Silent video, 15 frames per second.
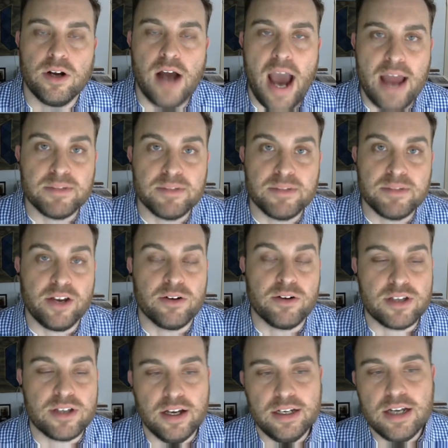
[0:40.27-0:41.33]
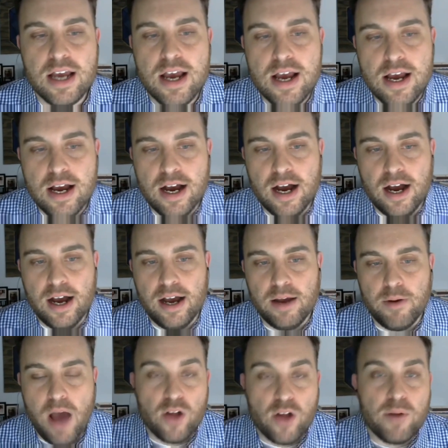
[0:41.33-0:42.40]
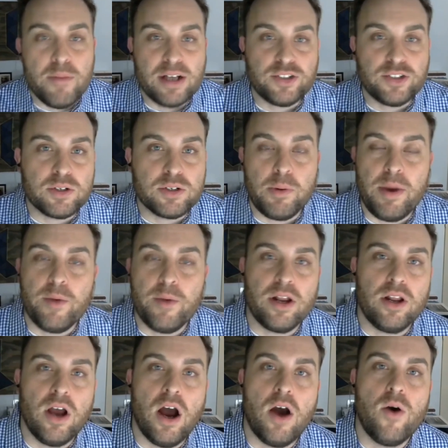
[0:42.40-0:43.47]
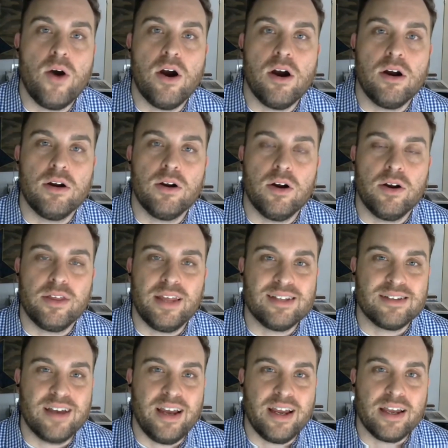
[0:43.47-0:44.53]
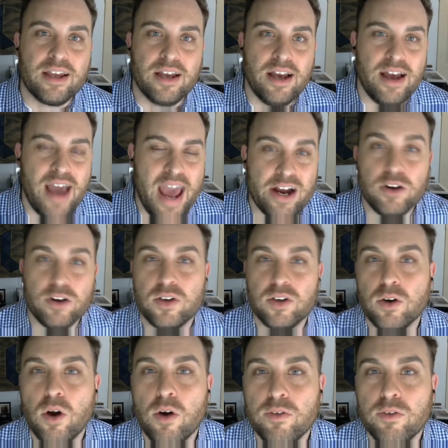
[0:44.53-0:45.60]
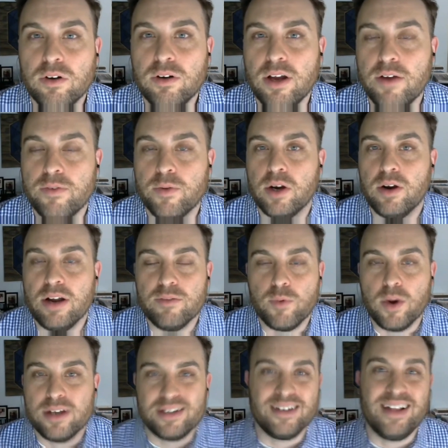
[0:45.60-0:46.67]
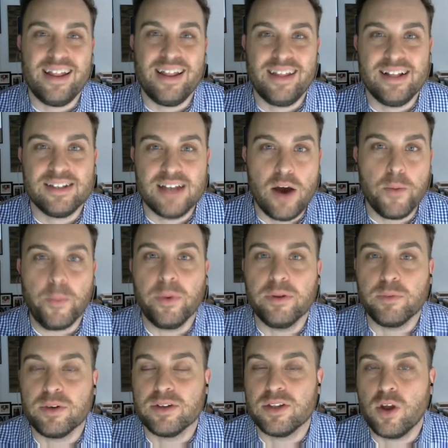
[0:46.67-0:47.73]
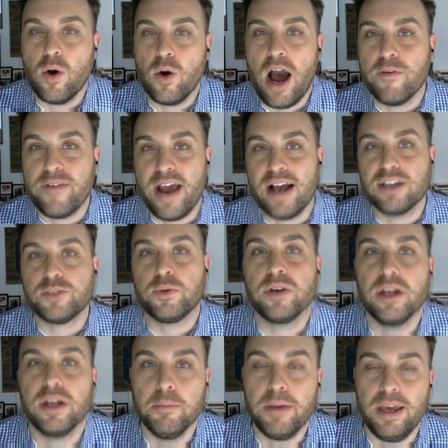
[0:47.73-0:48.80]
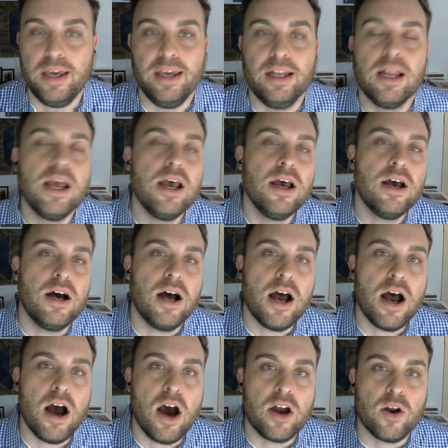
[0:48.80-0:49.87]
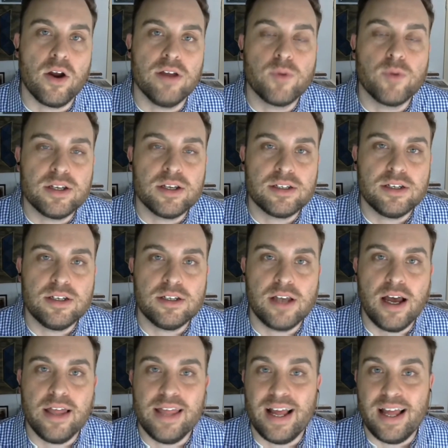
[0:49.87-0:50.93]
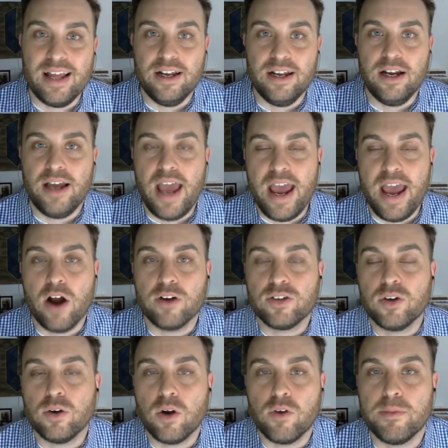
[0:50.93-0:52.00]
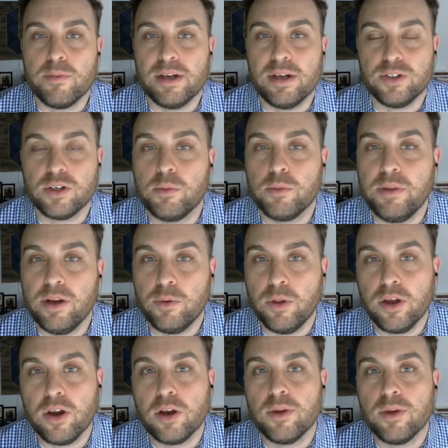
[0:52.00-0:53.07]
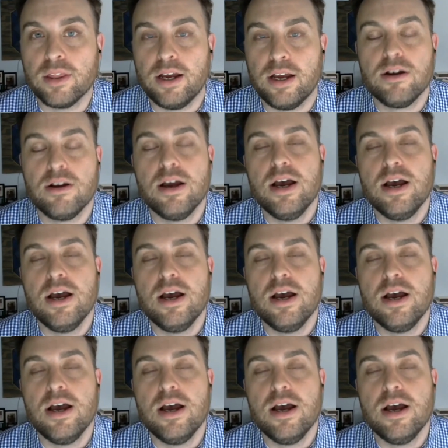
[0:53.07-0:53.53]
items that you're selling. Other metrics we may want to know are things like AR turnover. If we're invoicing a lot of things out, and we want to know how fast we're getting paid on our invoices, that AR turnover metric would be a really good one there.